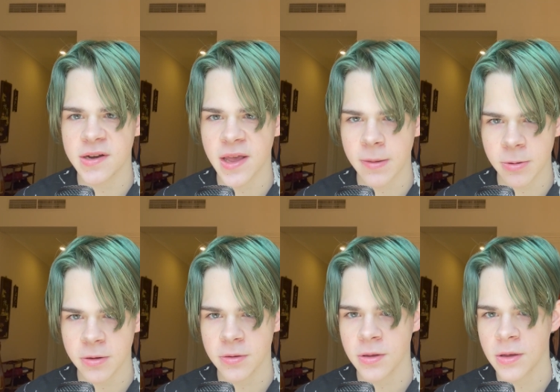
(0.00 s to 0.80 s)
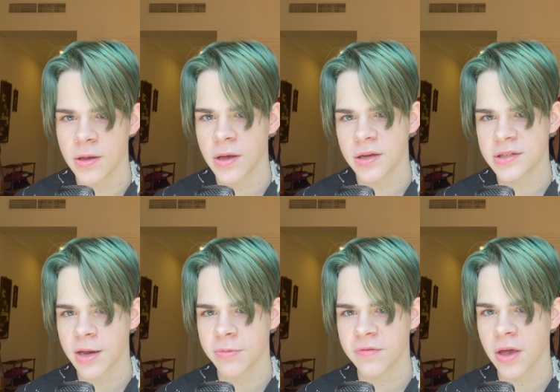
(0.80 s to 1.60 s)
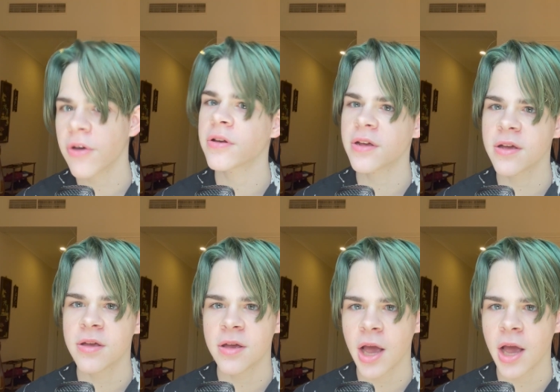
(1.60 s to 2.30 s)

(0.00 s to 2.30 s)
neighbor type of character.